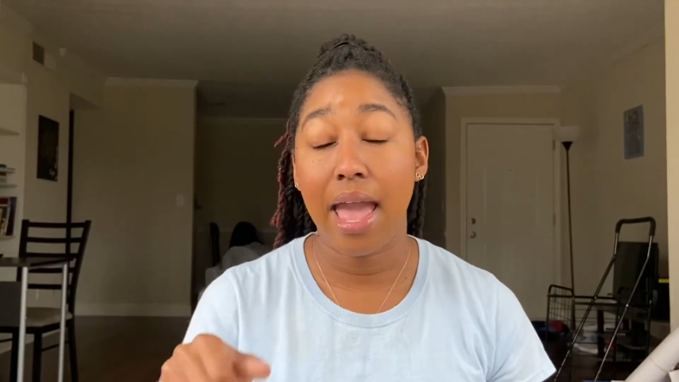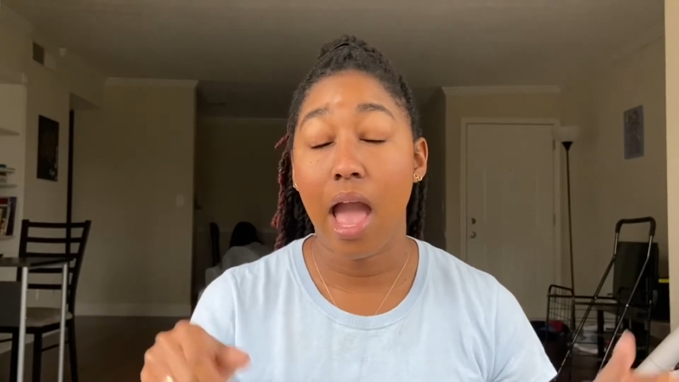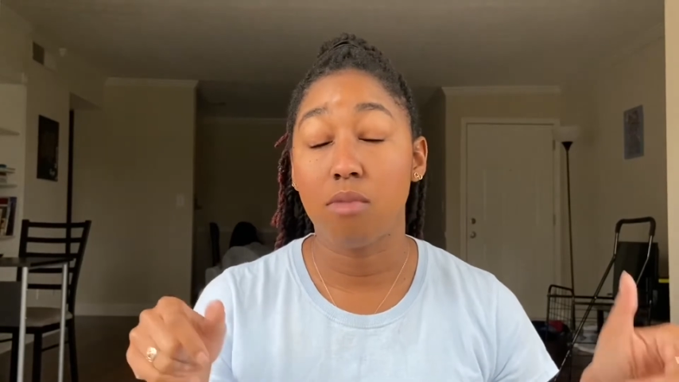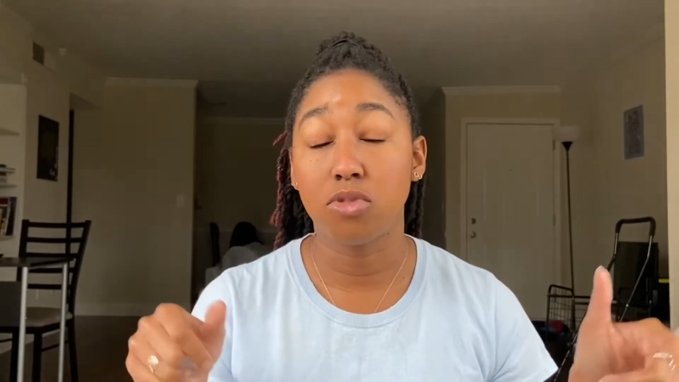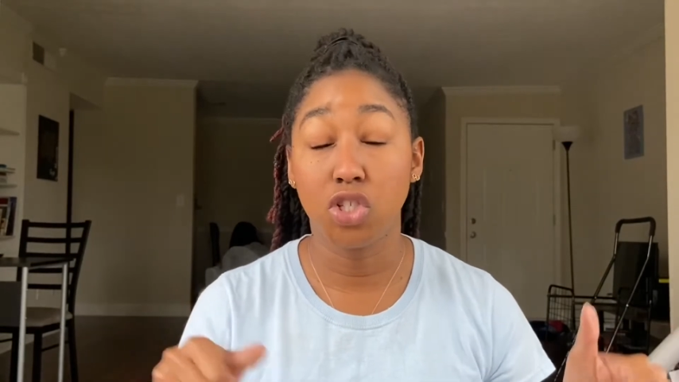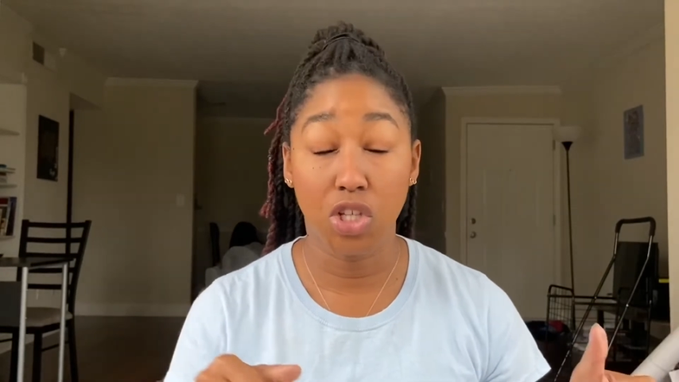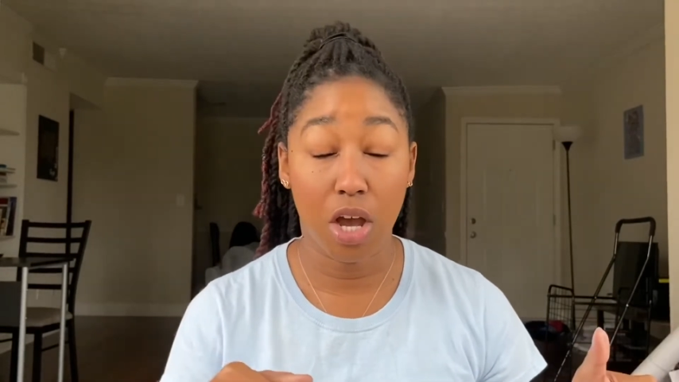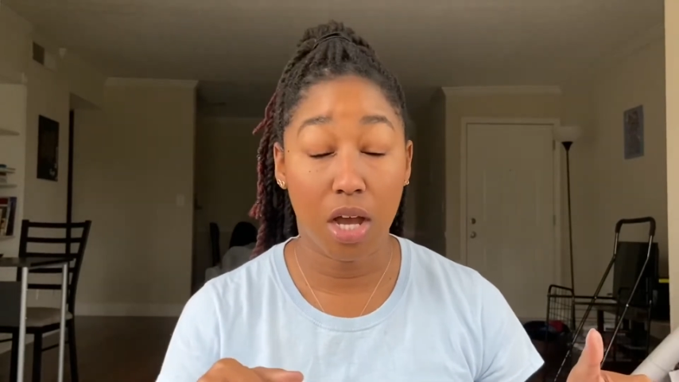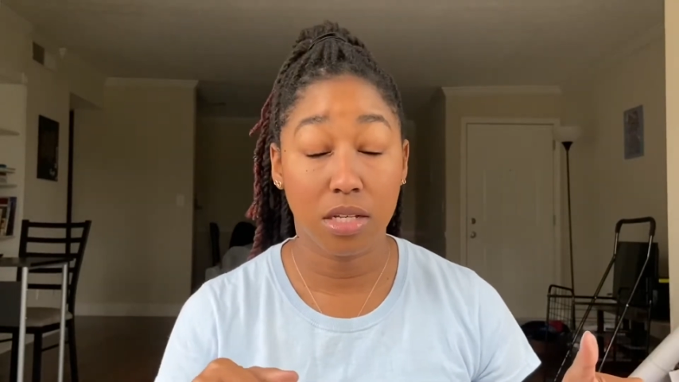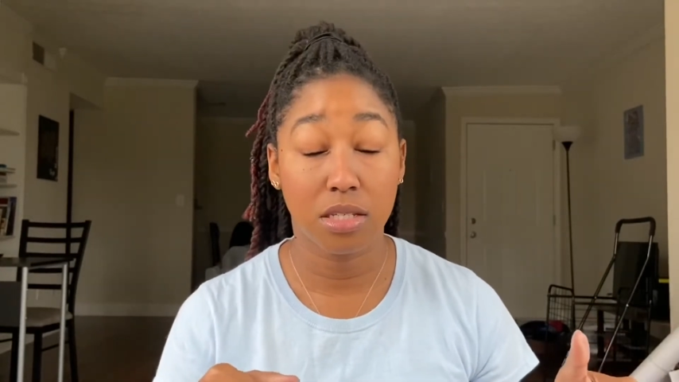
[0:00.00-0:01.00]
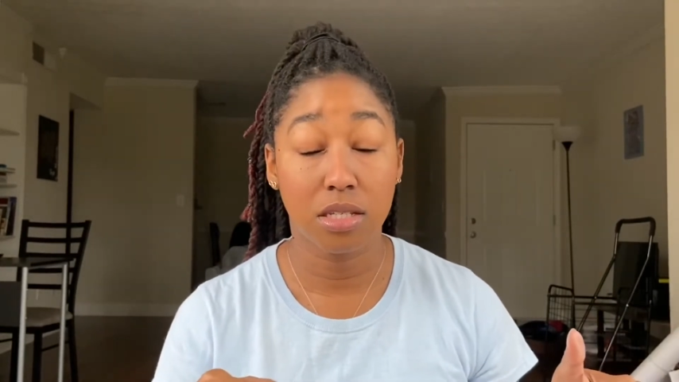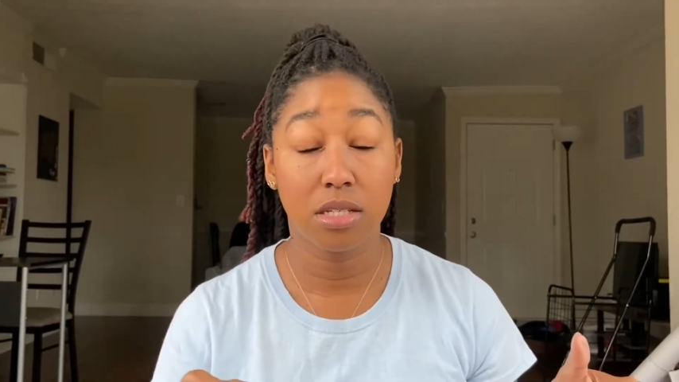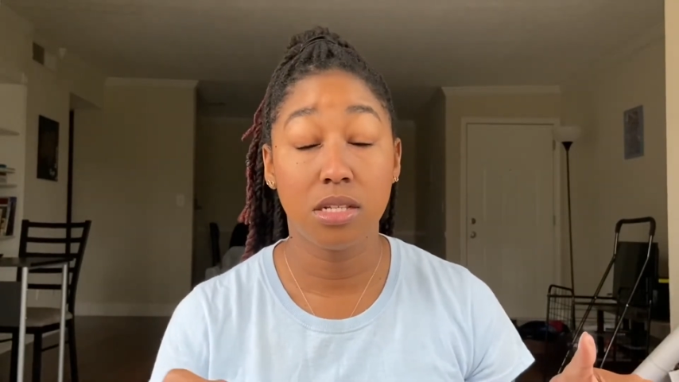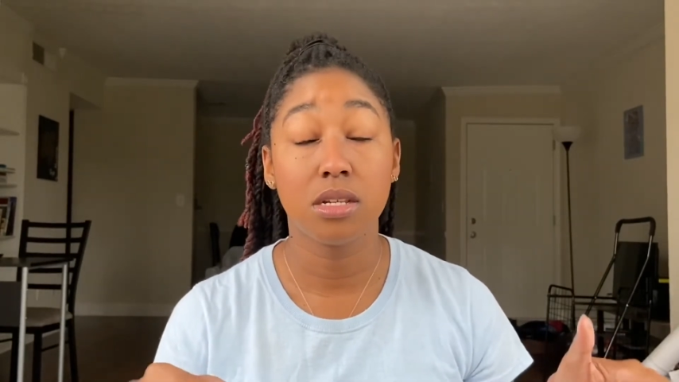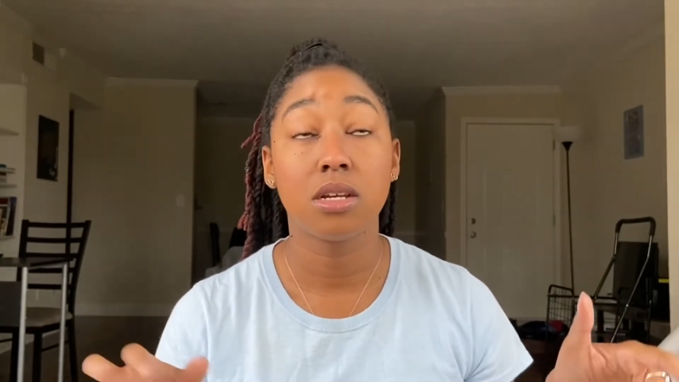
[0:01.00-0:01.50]
am
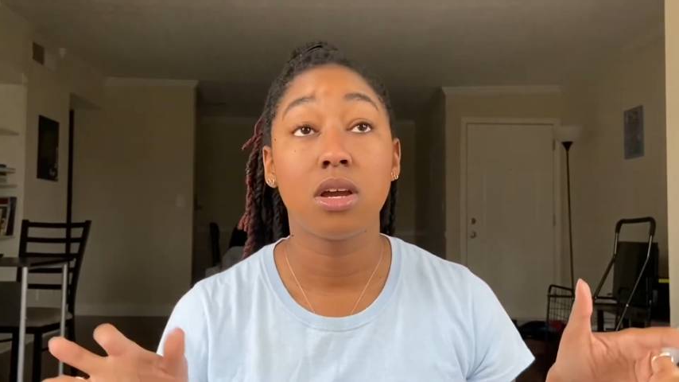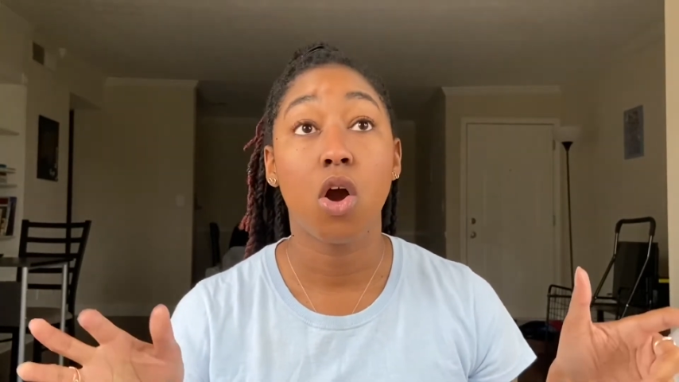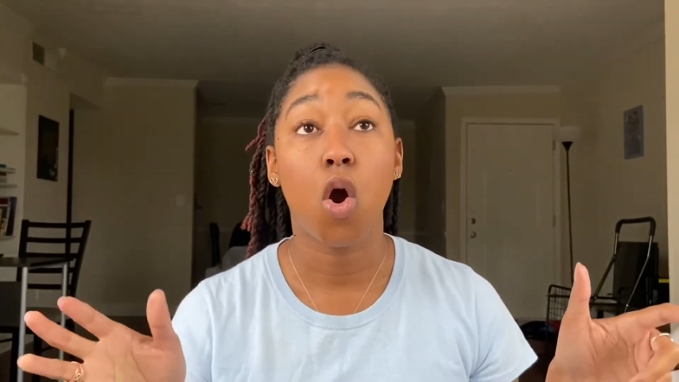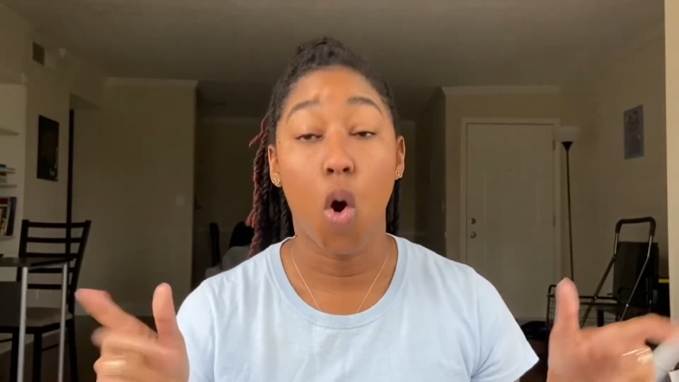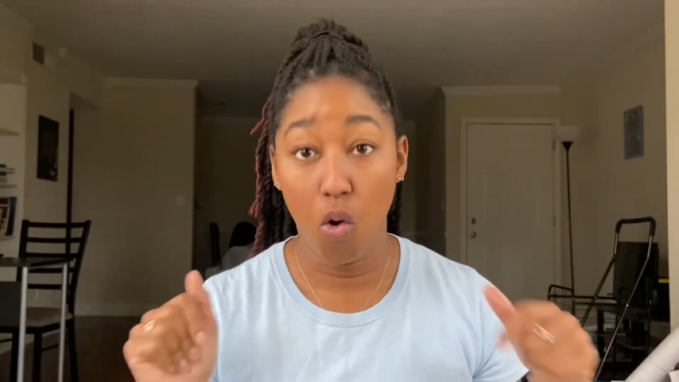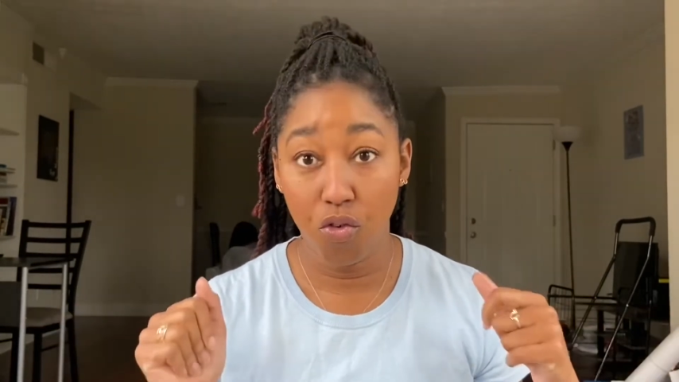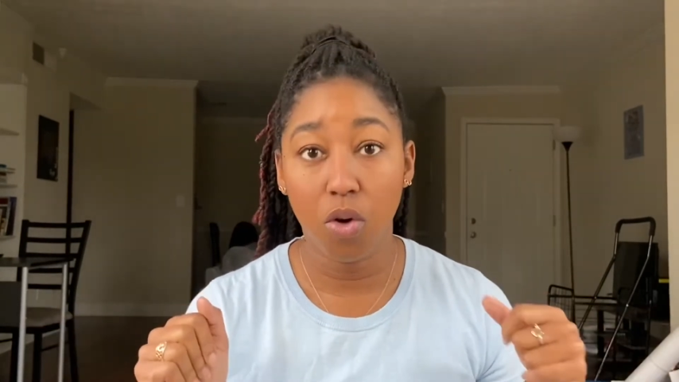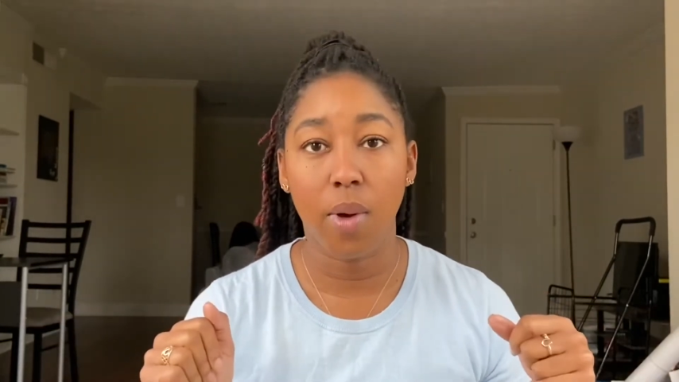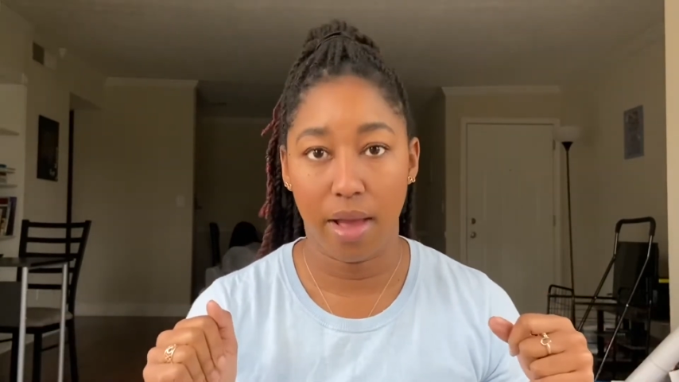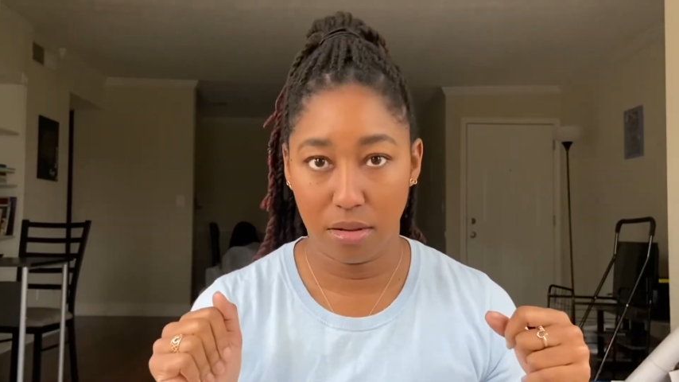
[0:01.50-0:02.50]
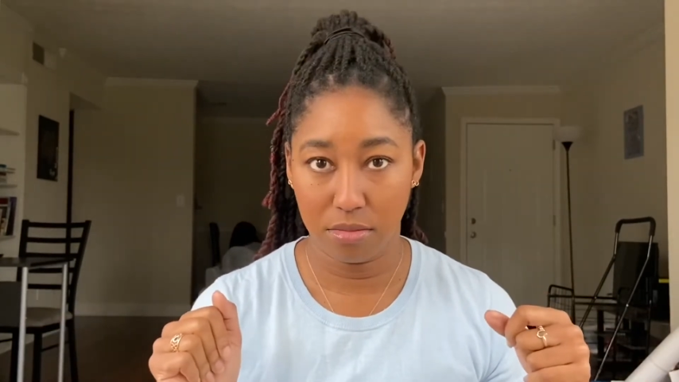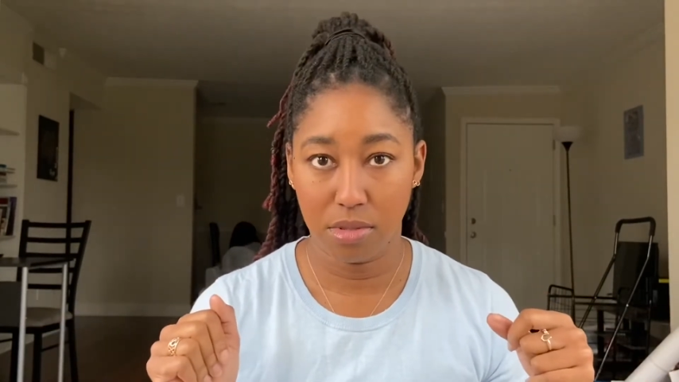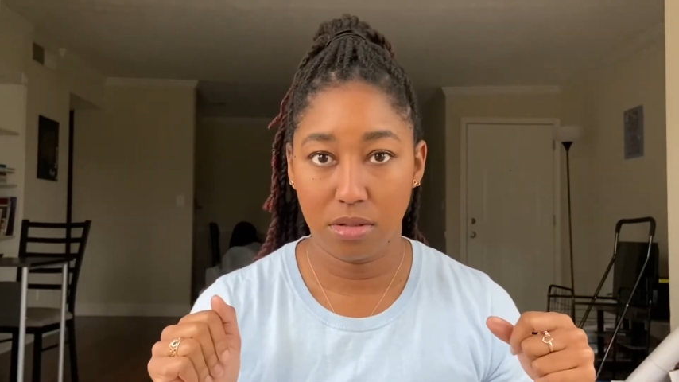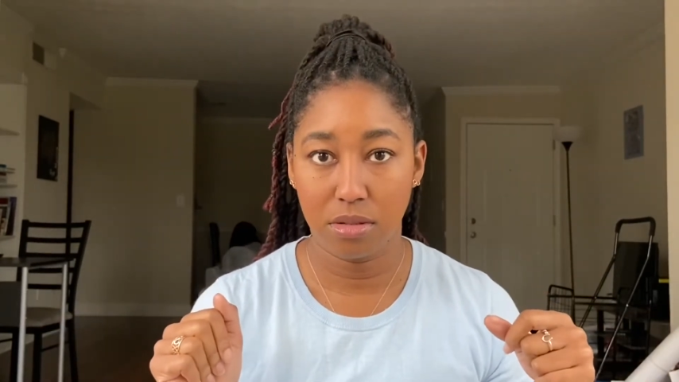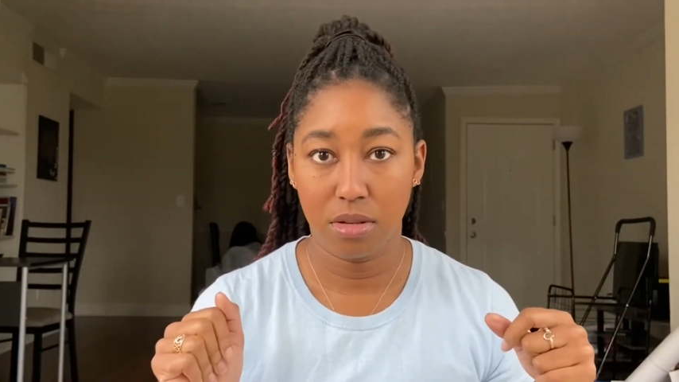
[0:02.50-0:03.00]
just overwhelmed.